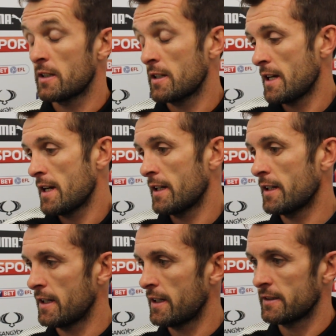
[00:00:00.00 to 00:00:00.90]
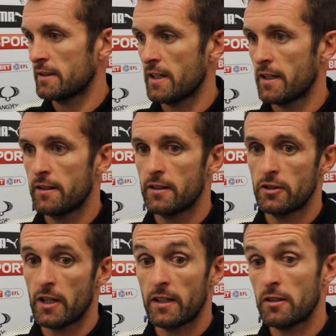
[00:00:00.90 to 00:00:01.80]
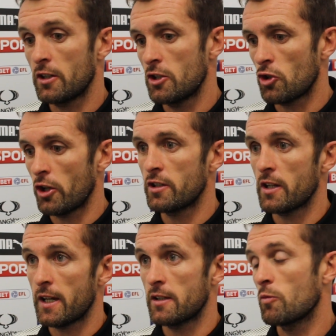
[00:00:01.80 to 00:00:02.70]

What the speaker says: And as I said, tonight, you can enjoy tonight.